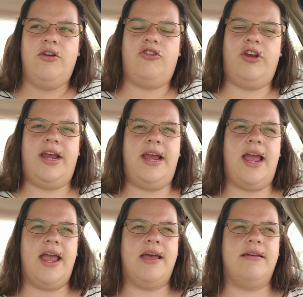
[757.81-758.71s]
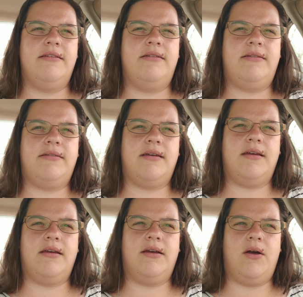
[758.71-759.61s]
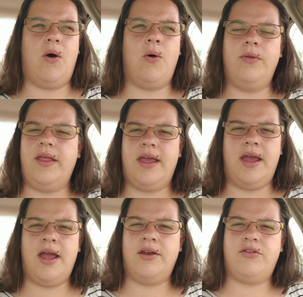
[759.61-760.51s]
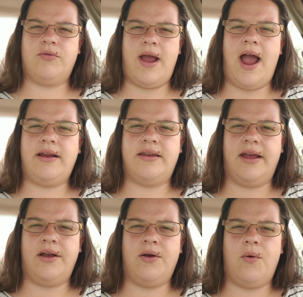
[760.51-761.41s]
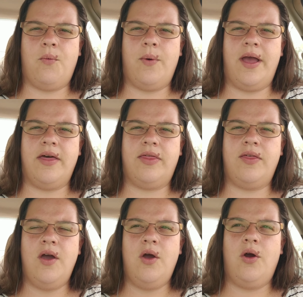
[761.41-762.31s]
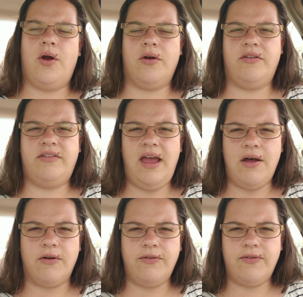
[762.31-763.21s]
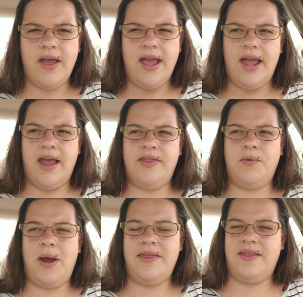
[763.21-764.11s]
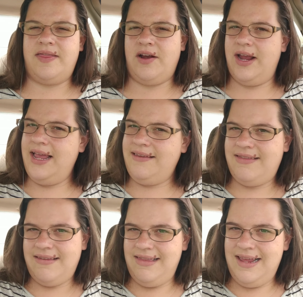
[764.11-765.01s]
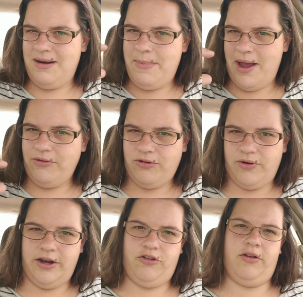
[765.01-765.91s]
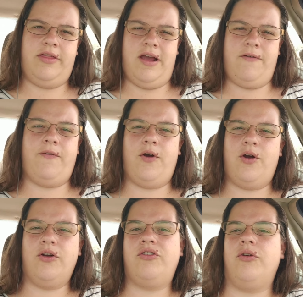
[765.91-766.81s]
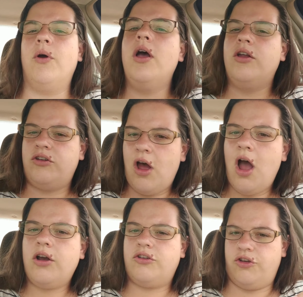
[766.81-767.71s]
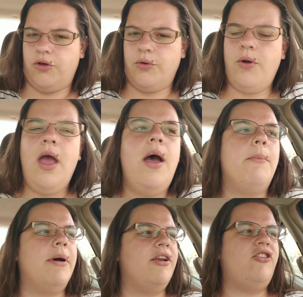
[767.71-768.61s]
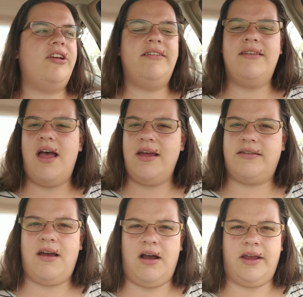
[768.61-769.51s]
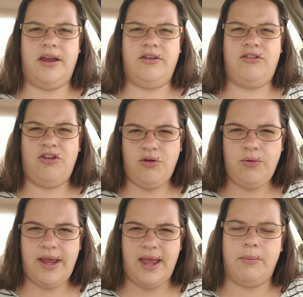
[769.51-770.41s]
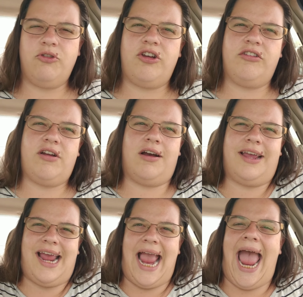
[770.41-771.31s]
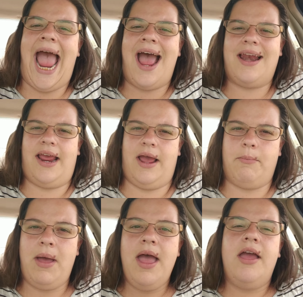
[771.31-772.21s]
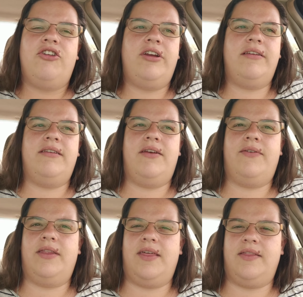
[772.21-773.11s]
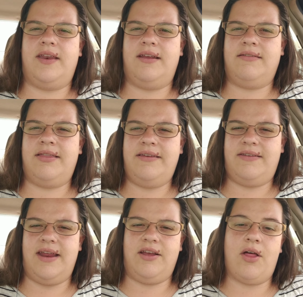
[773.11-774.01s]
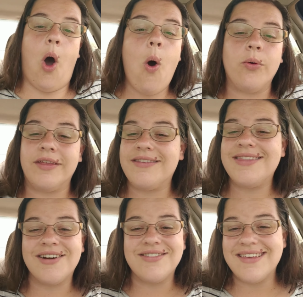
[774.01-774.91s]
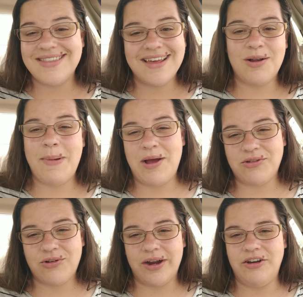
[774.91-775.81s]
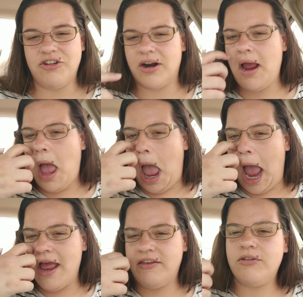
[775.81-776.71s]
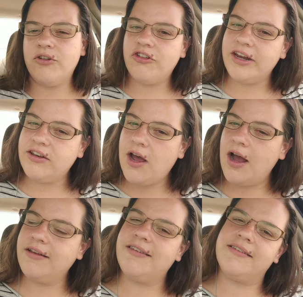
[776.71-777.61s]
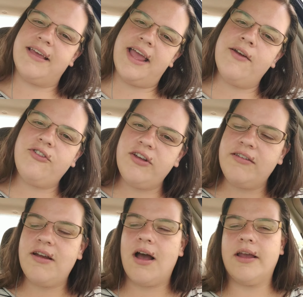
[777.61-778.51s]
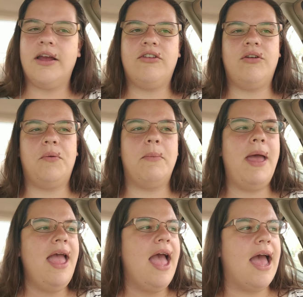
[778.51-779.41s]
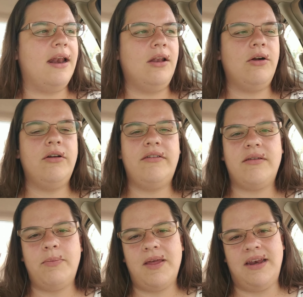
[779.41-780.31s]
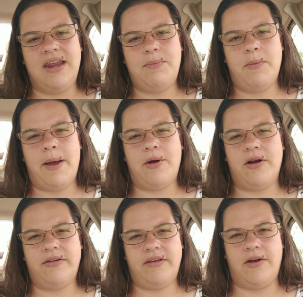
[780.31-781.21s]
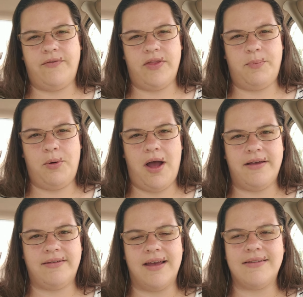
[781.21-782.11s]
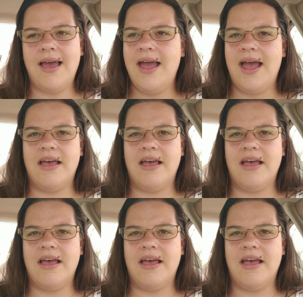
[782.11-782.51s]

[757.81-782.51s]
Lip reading: She is only interacting with herself in the way that there is this little mouse creature there for her to talk to, but she's not talking to him, she's talking at him. She doesn't even think that he's listening. There's this little mouse creature, and so she talks as if she's talking to him and learns something deep about herself in the process.